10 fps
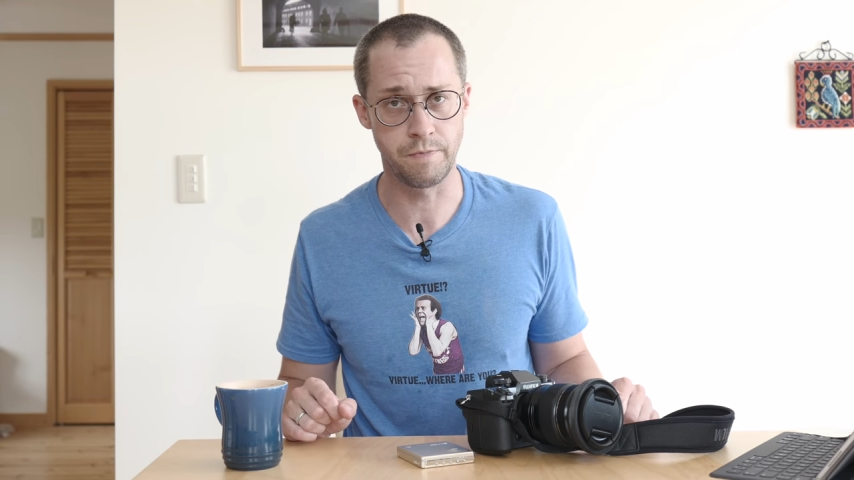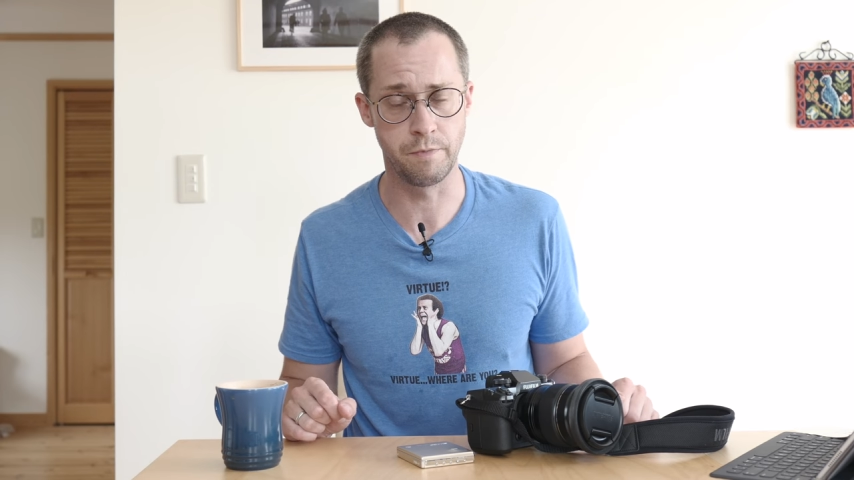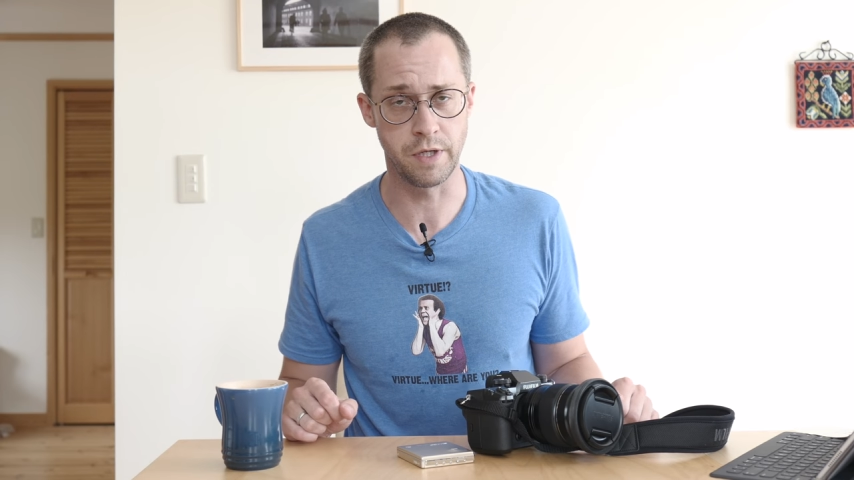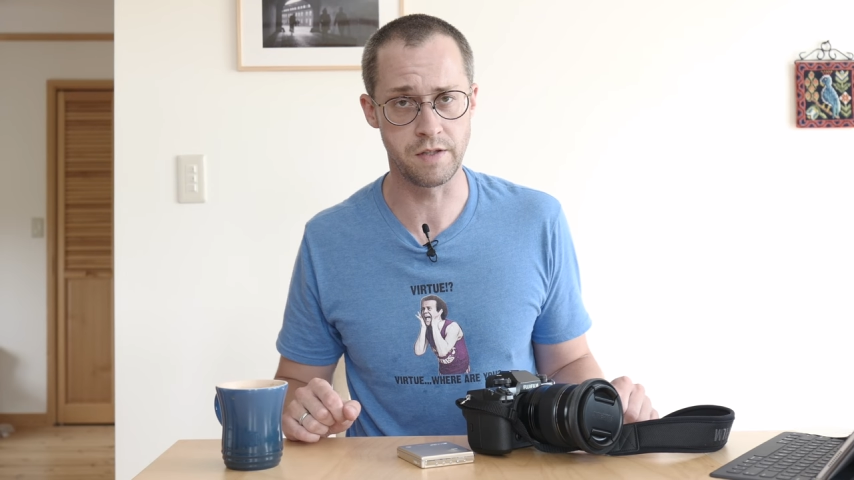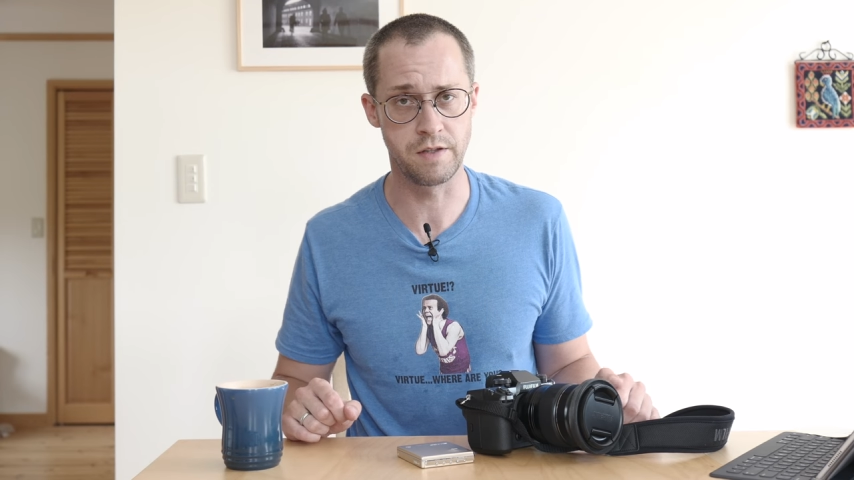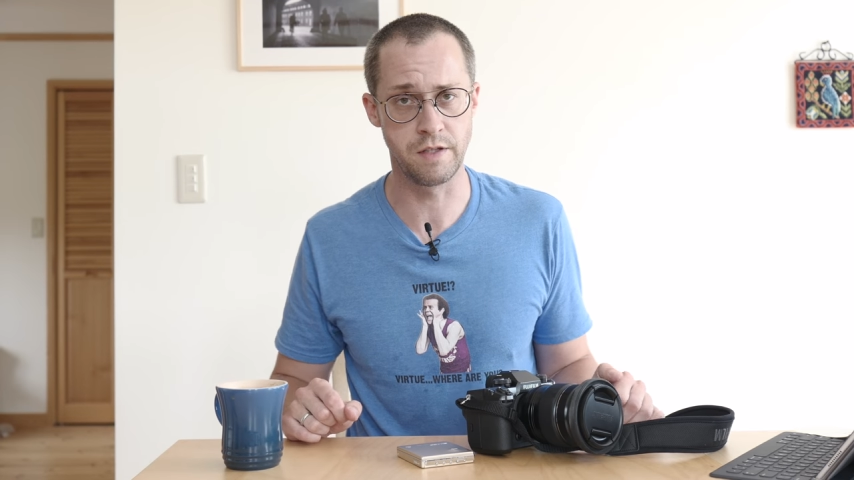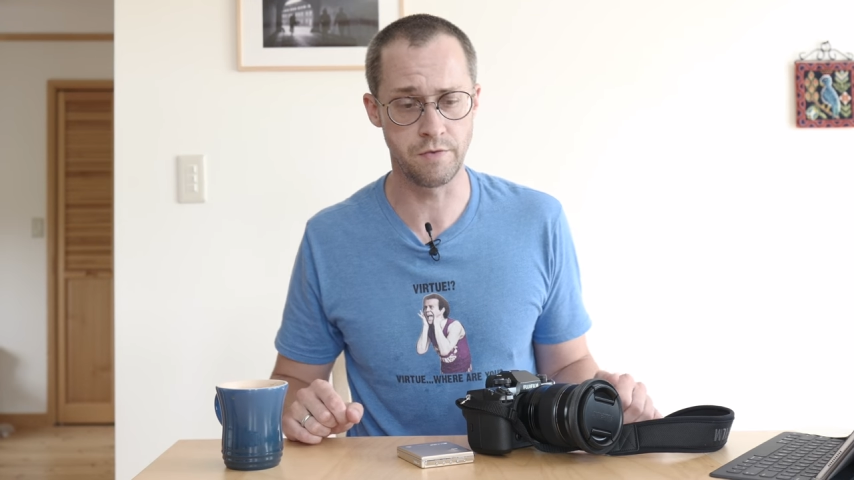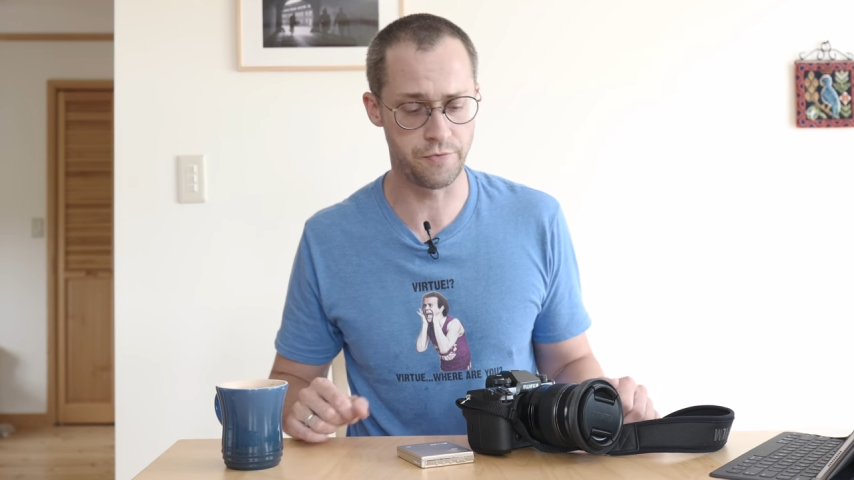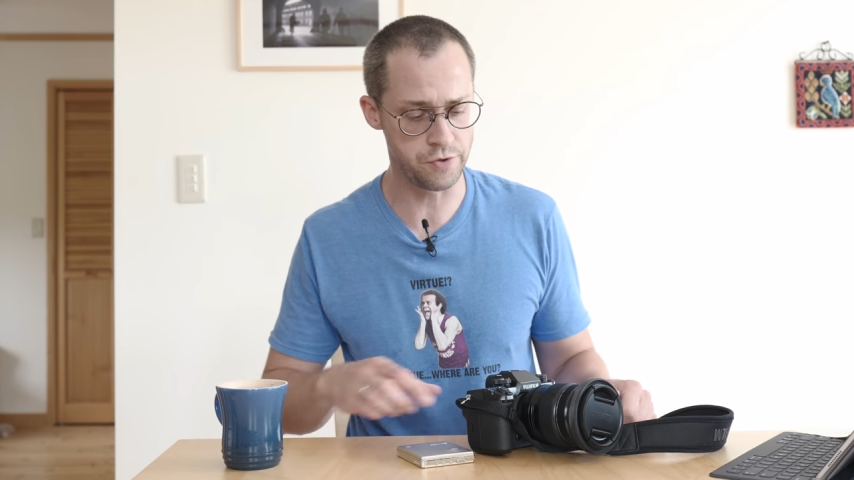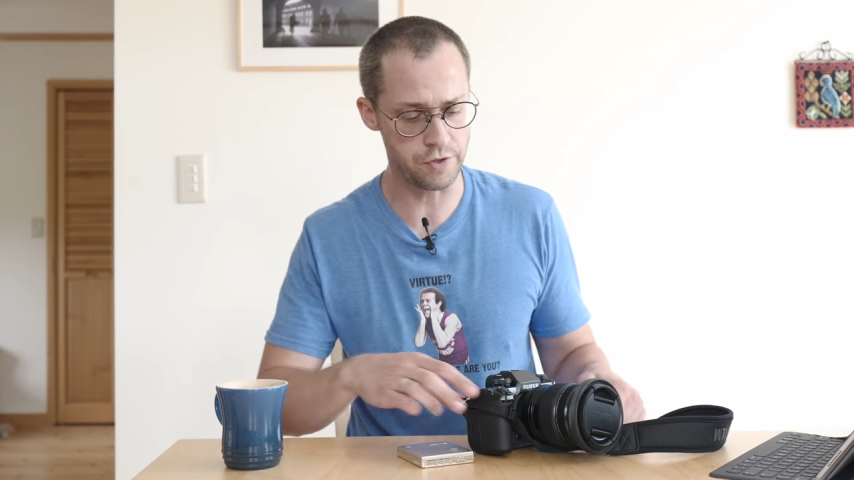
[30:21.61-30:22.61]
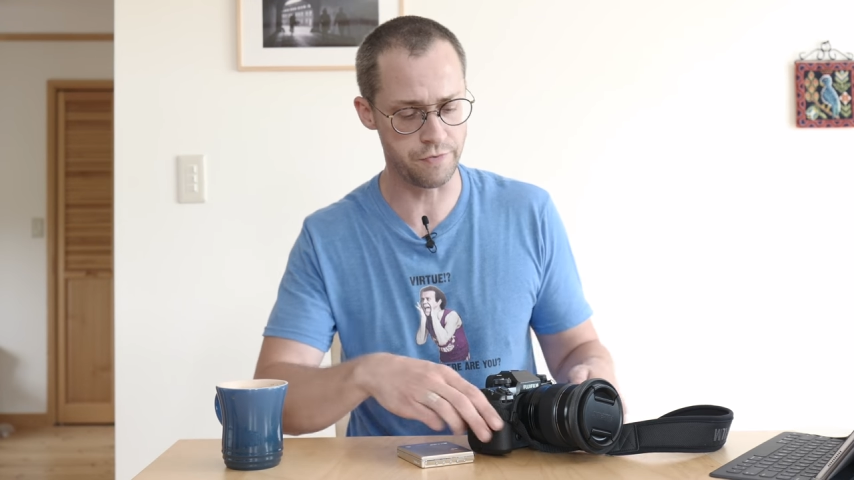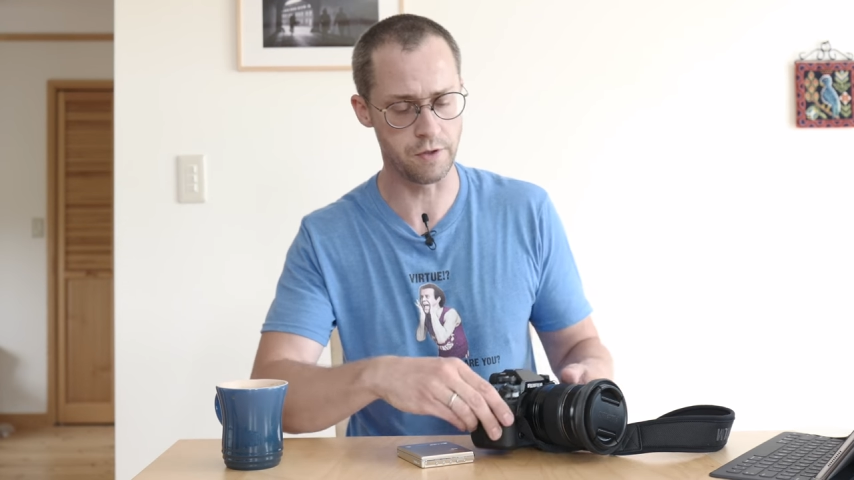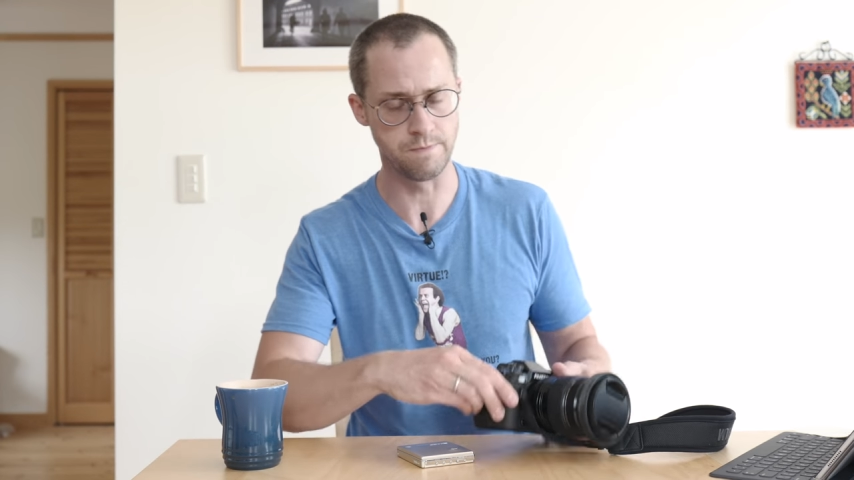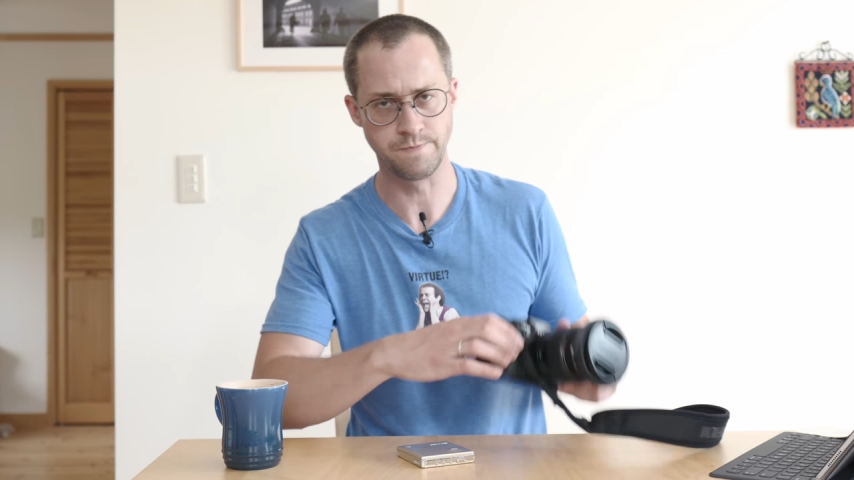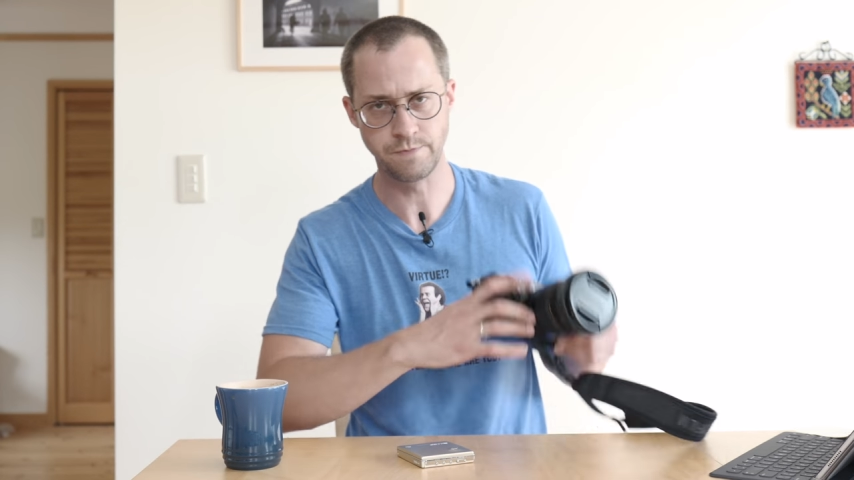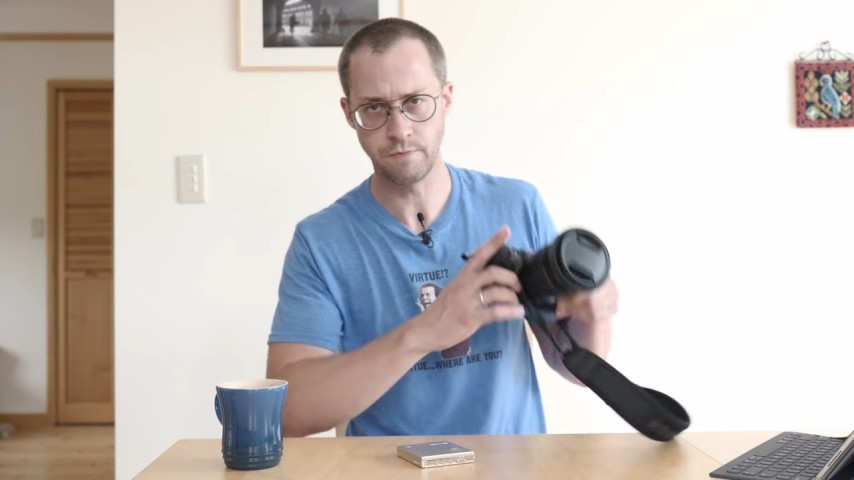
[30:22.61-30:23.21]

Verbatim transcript: But the Fujifilm,